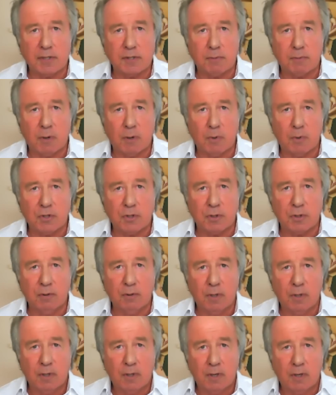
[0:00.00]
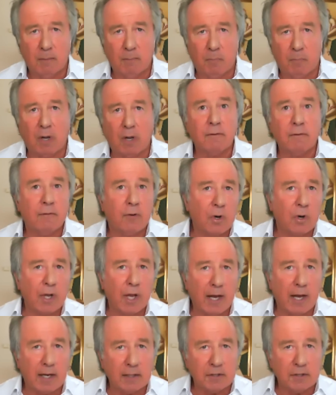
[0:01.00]
so we wish you a bon
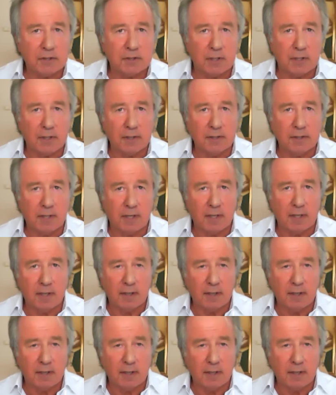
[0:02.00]
voyage and